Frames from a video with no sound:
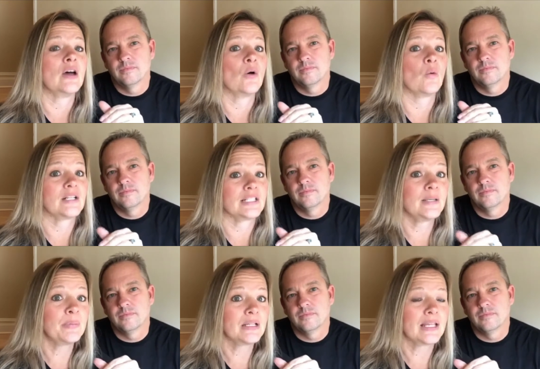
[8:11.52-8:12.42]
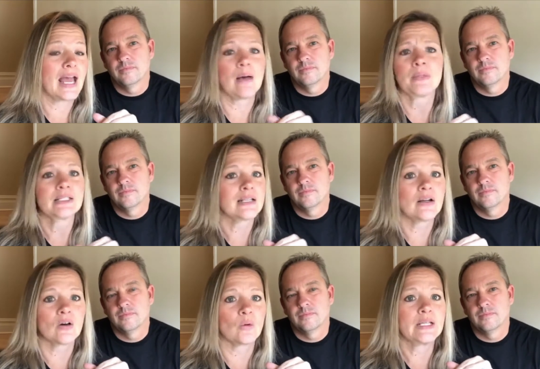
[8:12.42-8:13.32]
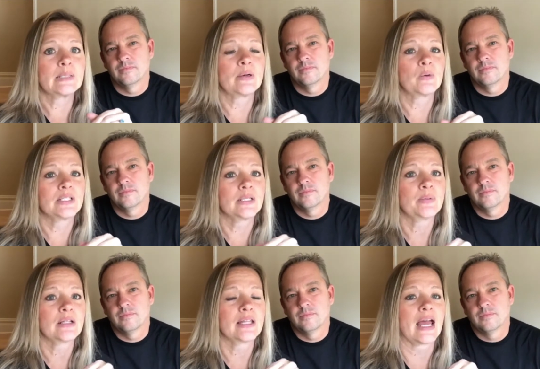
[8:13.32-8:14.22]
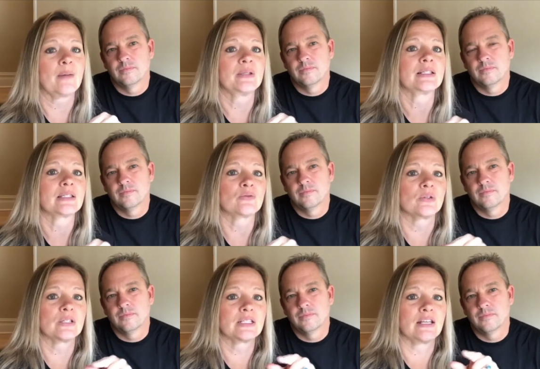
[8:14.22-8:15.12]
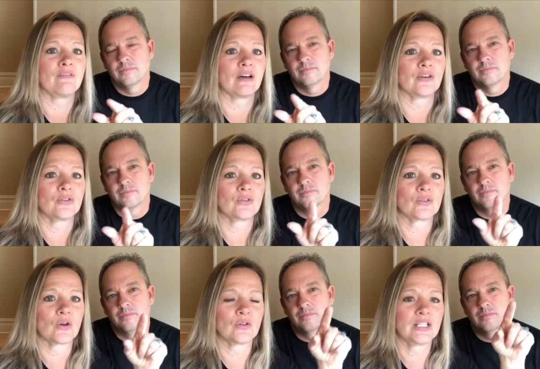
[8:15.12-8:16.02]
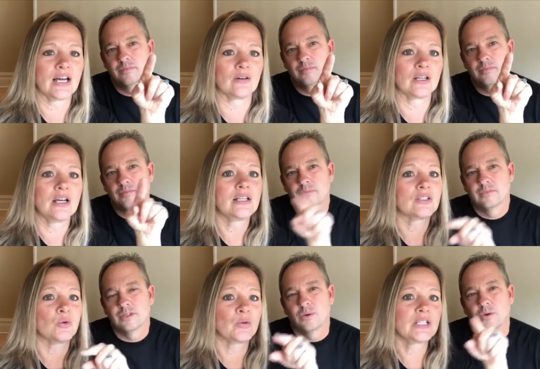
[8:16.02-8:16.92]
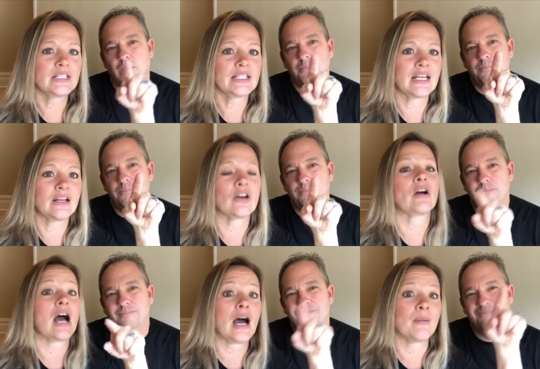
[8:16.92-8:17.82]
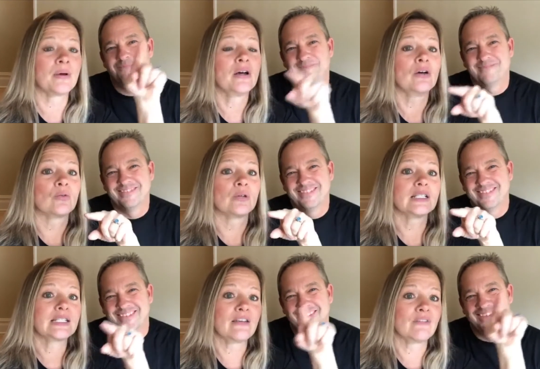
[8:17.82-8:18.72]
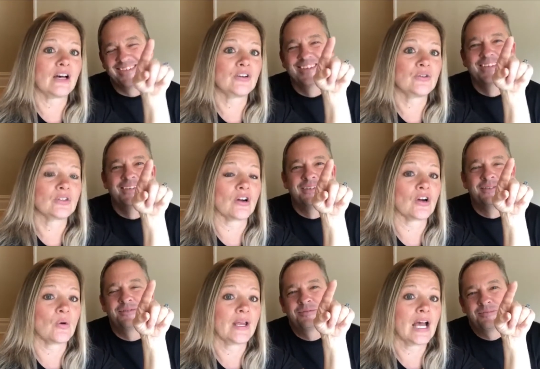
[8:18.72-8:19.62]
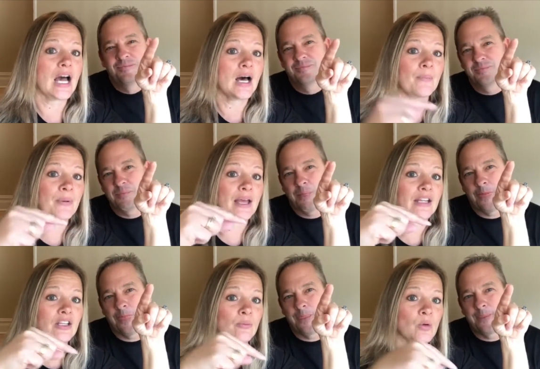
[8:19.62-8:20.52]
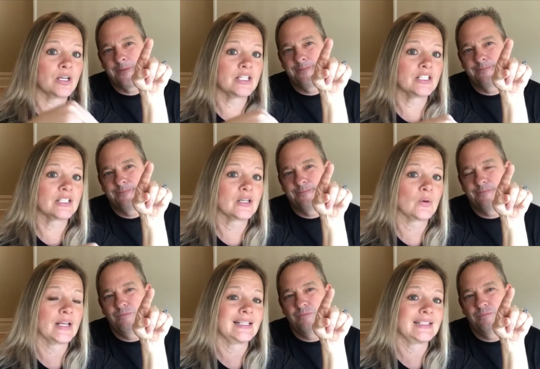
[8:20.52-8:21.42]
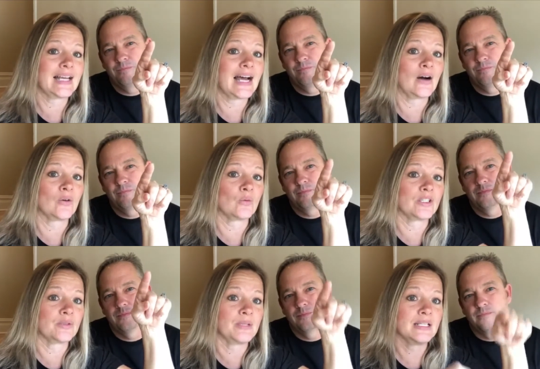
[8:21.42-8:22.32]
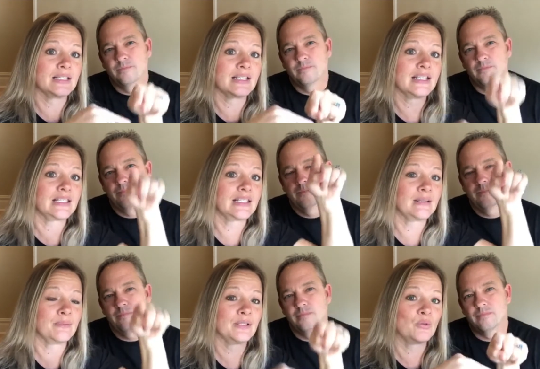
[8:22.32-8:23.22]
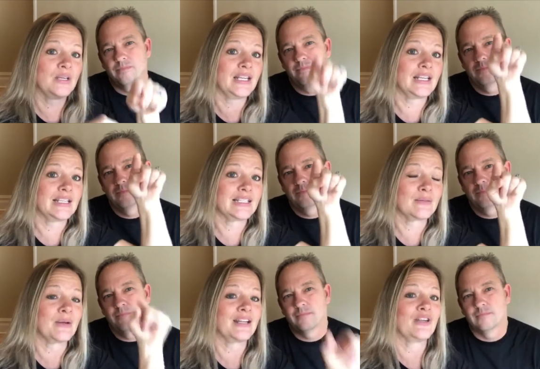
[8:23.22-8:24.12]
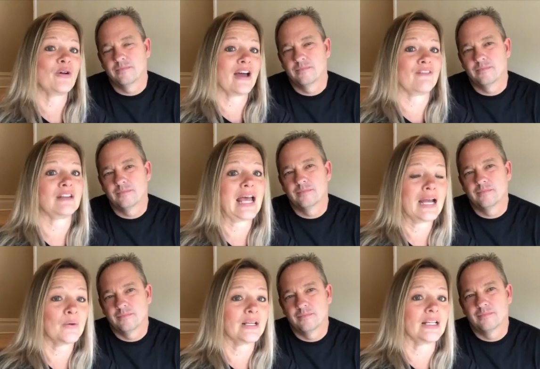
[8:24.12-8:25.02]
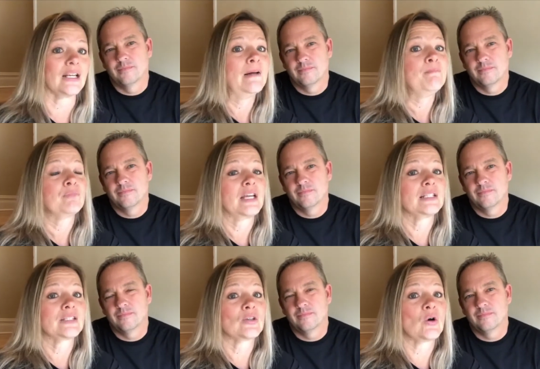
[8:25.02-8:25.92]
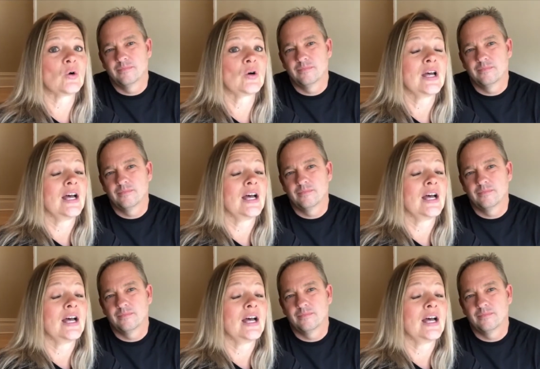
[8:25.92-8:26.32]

Speaker 1: What typically happens, not always, but what typically happens is real estate values go down. So real estate, or up, real estate values are going up and your mortgage is going down, which means this in between is the money you have in equity. And so